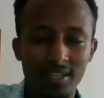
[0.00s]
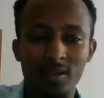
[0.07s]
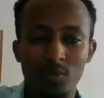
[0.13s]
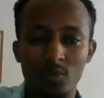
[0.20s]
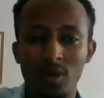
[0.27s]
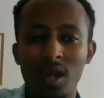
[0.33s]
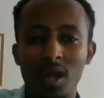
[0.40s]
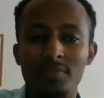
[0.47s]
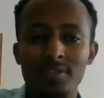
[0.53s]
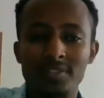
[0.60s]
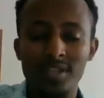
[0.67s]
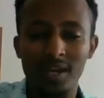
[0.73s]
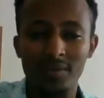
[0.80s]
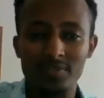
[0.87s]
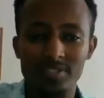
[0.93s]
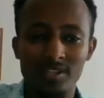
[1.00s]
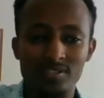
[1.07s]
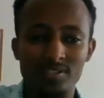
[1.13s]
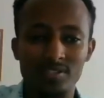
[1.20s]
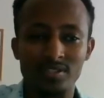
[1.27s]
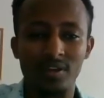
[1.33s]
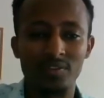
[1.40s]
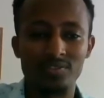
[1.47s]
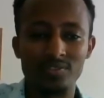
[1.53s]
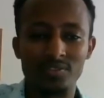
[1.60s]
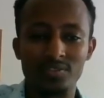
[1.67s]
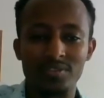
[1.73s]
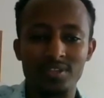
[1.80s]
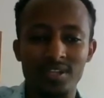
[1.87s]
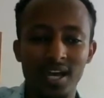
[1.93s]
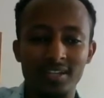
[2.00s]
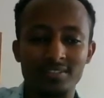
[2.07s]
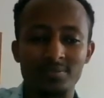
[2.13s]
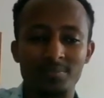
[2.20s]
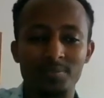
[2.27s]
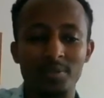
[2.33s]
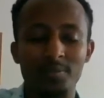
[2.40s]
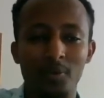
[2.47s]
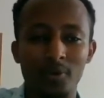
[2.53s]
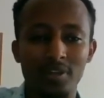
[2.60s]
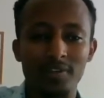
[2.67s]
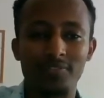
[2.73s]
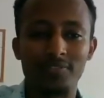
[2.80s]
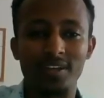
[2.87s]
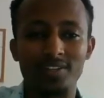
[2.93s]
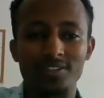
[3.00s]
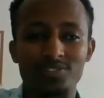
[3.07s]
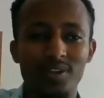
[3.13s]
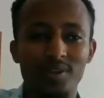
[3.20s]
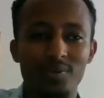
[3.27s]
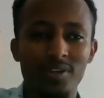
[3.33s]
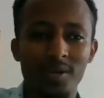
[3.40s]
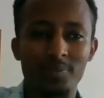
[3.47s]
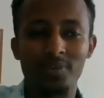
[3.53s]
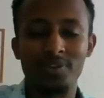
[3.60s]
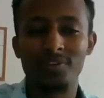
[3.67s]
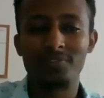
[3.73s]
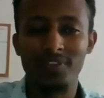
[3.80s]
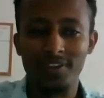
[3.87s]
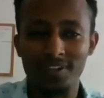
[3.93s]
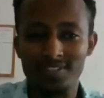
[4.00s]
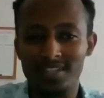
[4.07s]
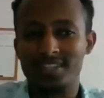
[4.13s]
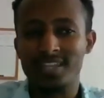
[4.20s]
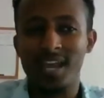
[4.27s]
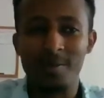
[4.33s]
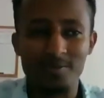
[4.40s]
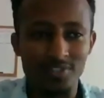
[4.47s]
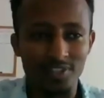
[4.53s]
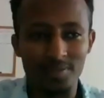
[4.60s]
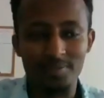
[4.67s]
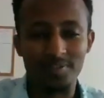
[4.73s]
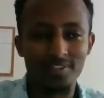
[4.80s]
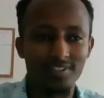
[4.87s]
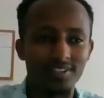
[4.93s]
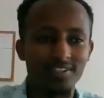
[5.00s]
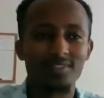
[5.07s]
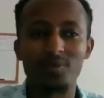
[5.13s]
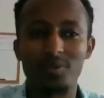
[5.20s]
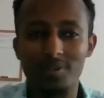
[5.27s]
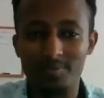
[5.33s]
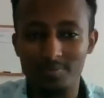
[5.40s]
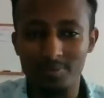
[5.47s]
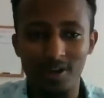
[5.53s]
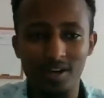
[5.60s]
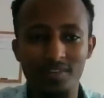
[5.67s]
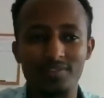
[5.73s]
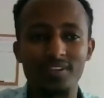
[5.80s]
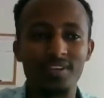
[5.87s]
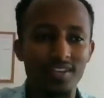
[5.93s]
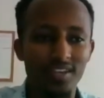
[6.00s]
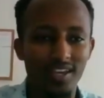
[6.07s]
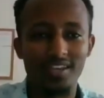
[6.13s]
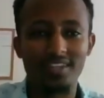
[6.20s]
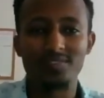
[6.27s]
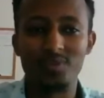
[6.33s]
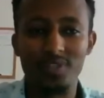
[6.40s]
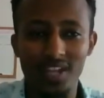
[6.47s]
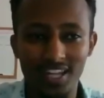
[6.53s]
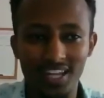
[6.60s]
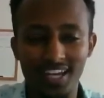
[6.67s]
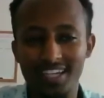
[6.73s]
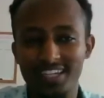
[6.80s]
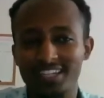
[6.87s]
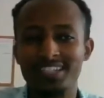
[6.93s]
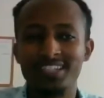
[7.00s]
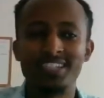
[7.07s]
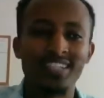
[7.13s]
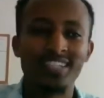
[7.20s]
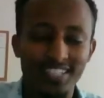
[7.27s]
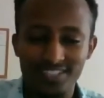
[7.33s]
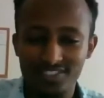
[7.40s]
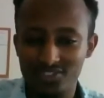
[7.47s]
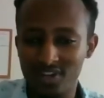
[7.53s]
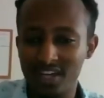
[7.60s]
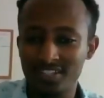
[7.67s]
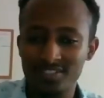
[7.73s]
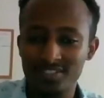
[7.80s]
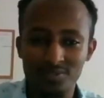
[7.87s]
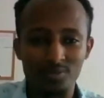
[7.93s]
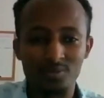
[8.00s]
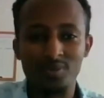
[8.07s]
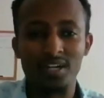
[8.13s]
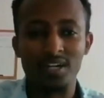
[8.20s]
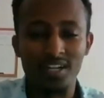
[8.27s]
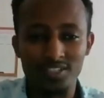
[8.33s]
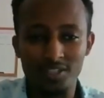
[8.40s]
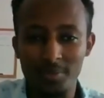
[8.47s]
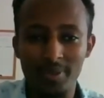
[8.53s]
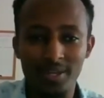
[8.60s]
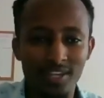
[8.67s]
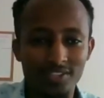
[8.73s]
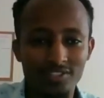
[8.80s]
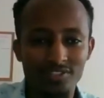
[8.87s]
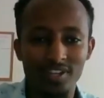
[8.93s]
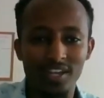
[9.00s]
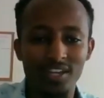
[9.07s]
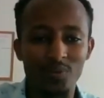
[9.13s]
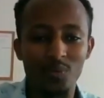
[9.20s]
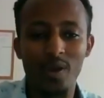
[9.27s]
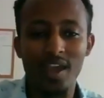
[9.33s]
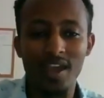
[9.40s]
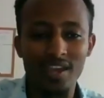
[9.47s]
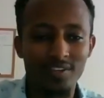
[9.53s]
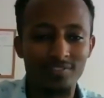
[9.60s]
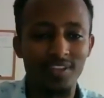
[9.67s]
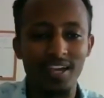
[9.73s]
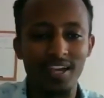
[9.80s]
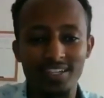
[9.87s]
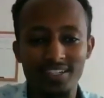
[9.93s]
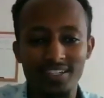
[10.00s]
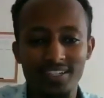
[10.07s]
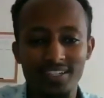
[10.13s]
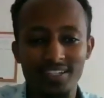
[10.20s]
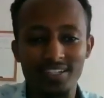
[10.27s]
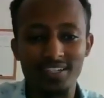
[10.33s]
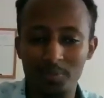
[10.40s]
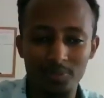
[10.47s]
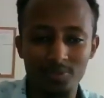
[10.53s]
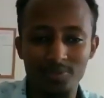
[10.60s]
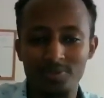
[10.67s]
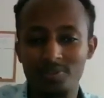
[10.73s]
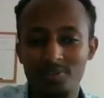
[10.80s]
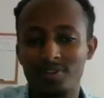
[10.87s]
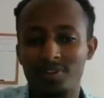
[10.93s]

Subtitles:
We're having this conversation also not to be pointing fingers, right? We're not pointing fingers at the Habesha community. We're part of it, and we're not like trying to diminish in any way of like our people.